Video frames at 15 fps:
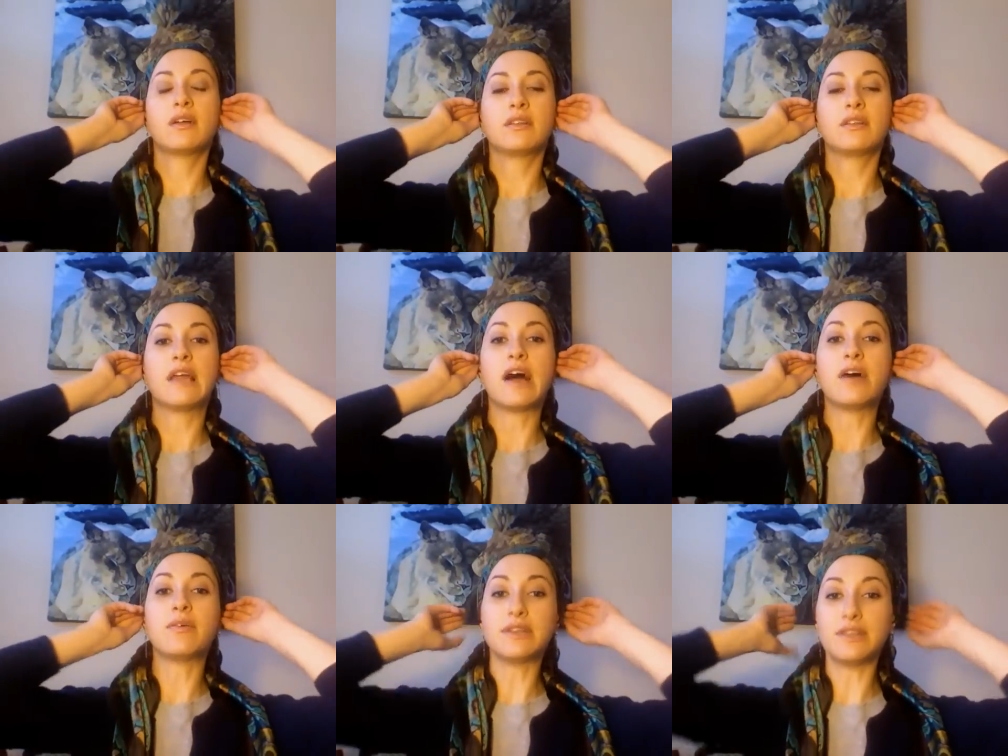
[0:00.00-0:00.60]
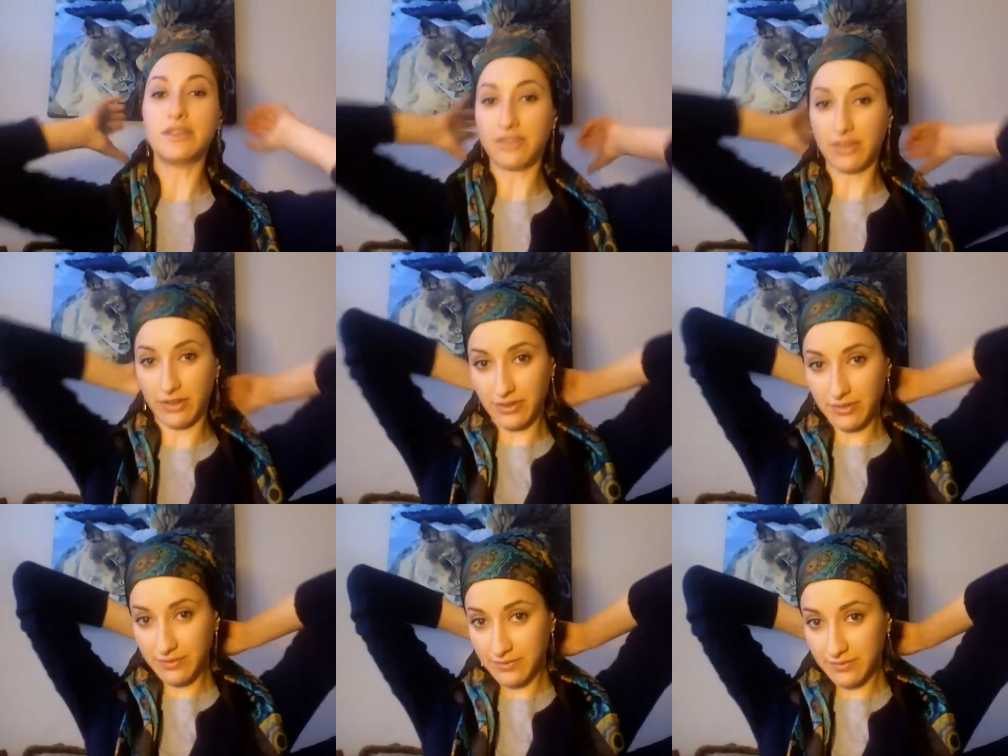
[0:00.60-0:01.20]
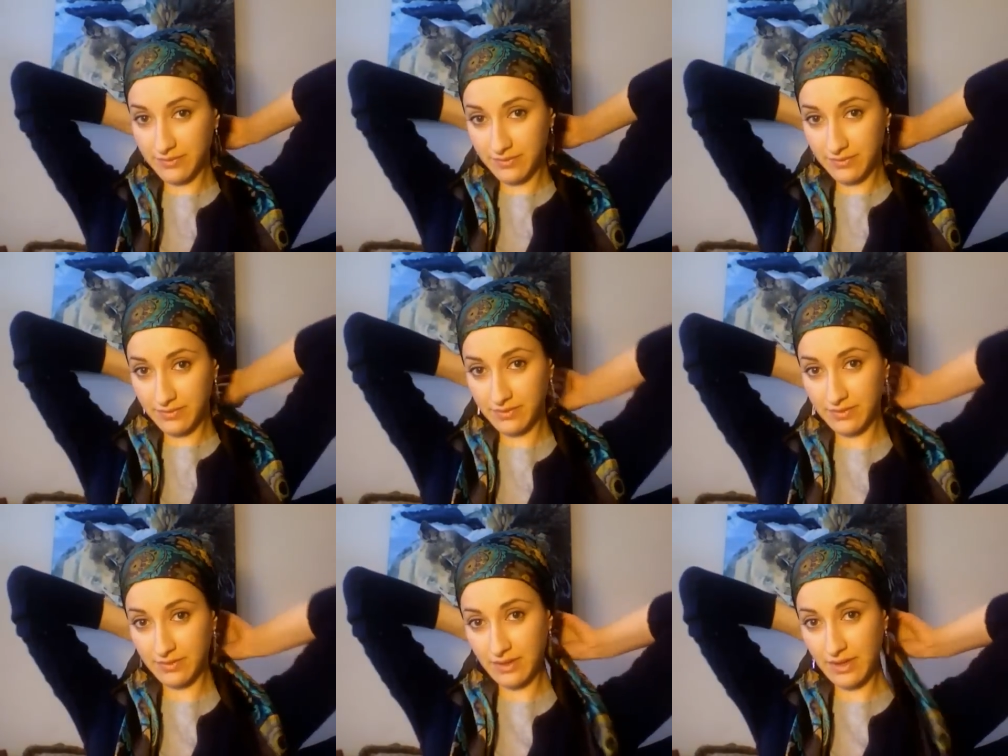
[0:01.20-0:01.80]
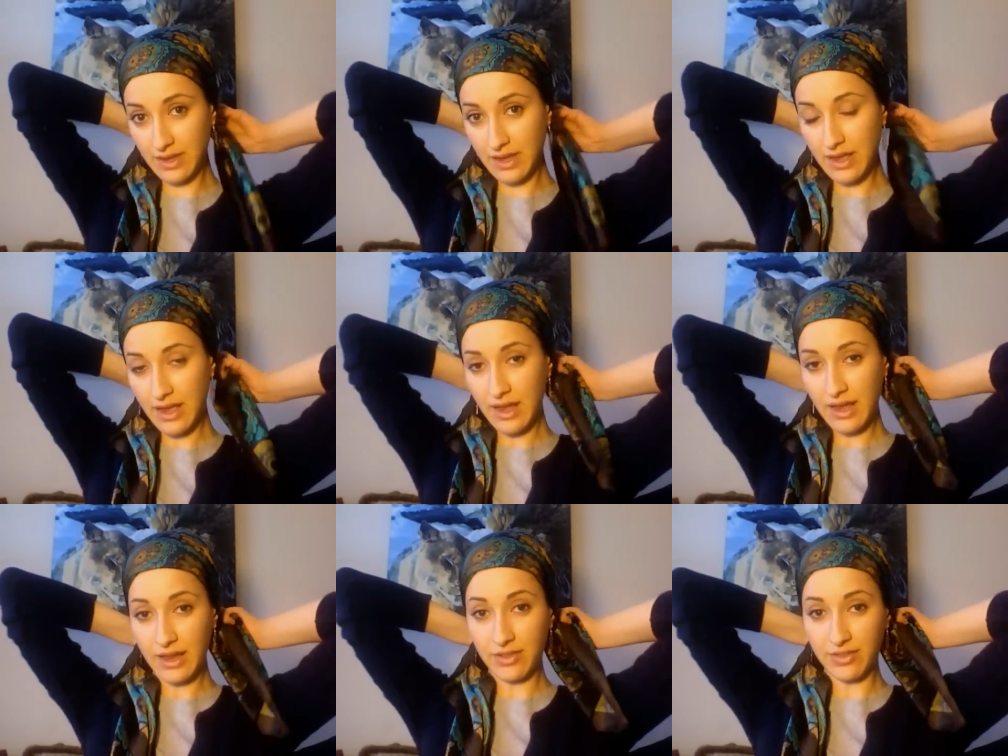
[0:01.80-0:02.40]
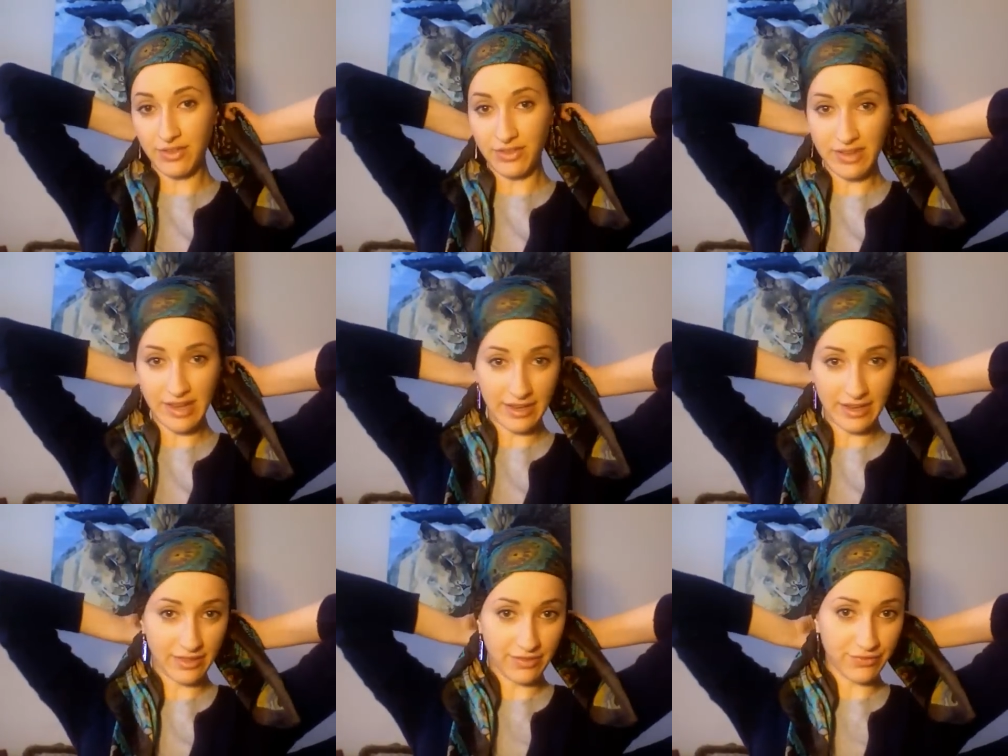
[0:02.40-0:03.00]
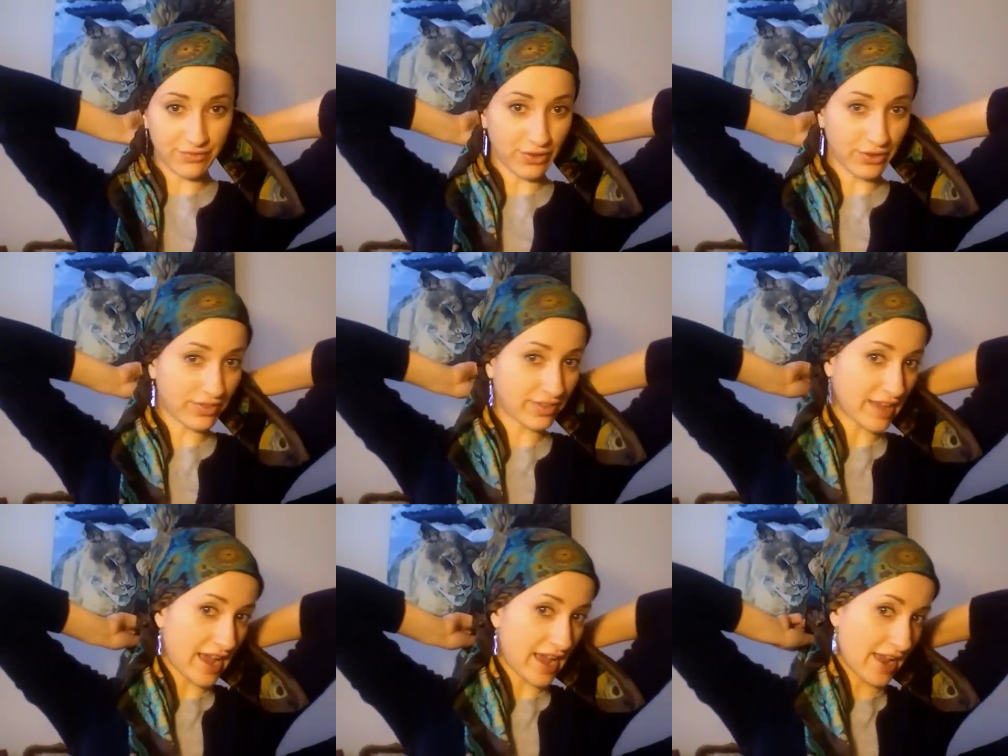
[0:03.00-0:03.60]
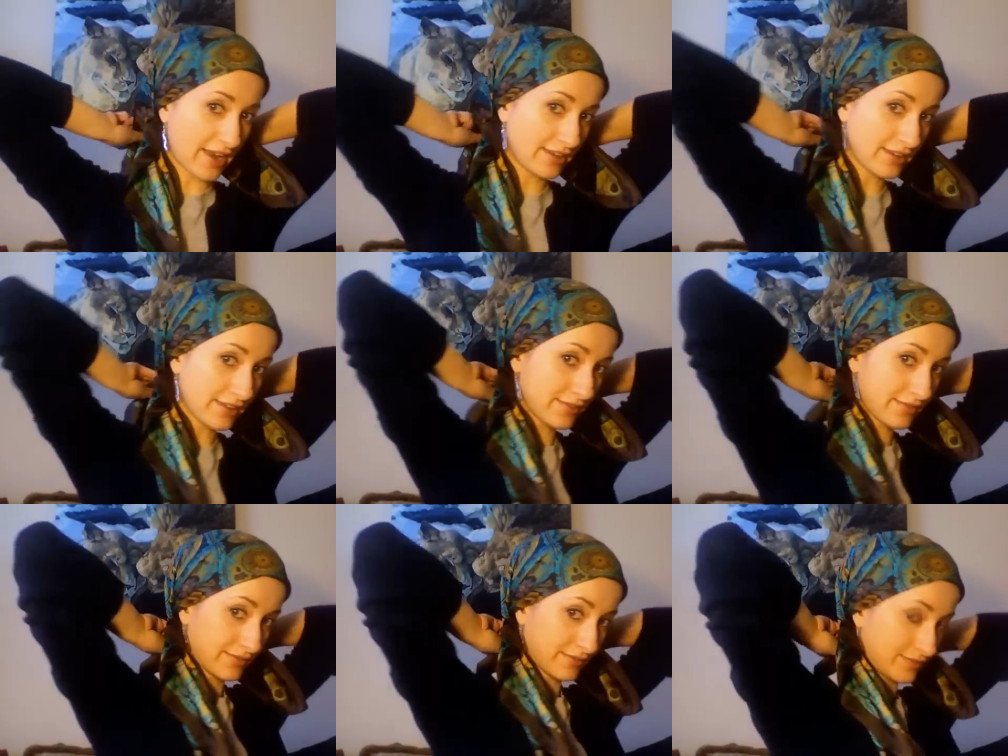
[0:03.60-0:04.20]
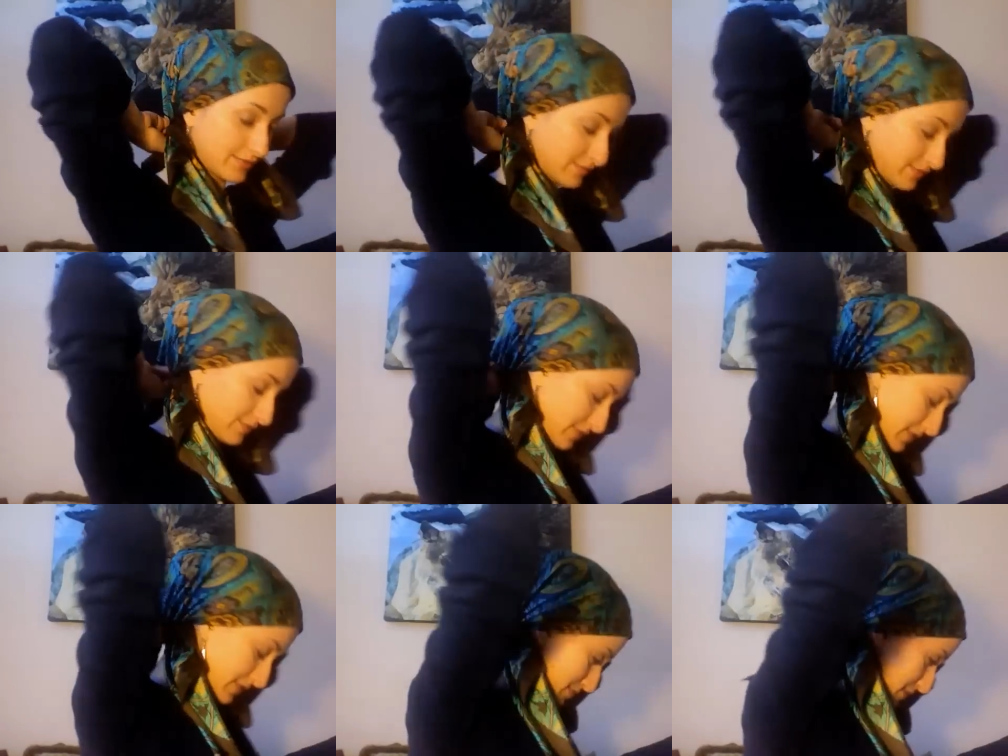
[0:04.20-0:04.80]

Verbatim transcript: Now what you do is you take the first end, the